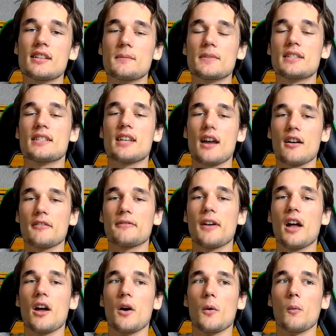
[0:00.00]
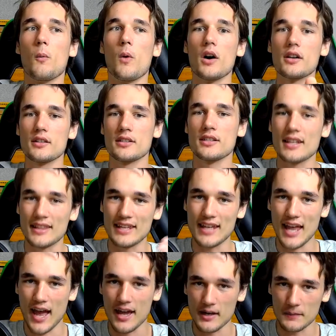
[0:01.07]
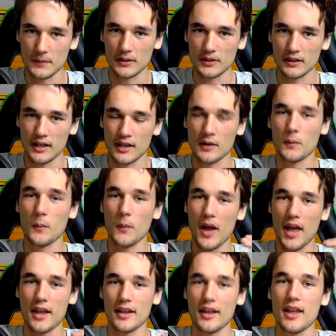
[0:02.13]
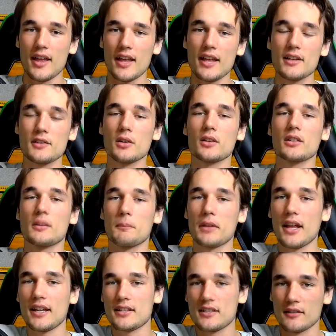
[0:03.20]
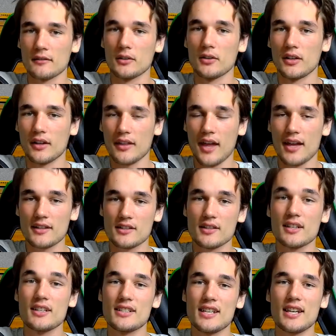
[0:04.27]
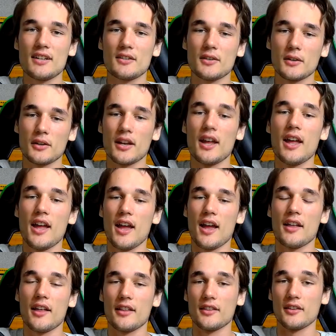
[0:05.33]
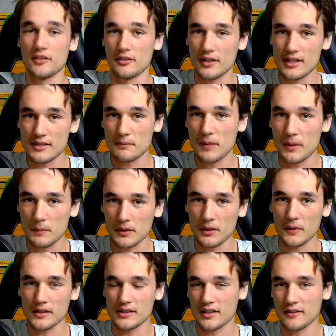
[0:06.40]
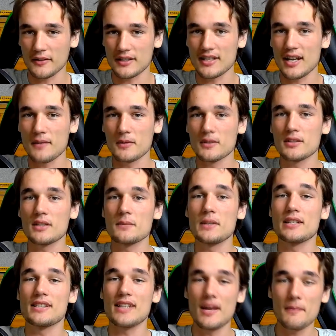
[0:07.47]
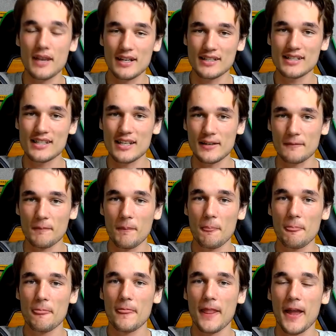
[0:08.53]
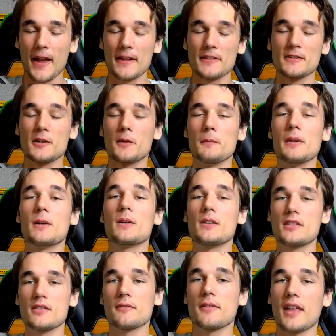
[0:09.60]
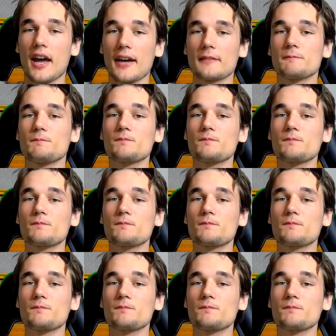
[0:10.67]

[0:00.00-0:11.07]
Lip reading: himself was the animal, in a way. He took the place of all of that, because he took... the reason people always sacrificed animals is because they made a sin, and so because of that,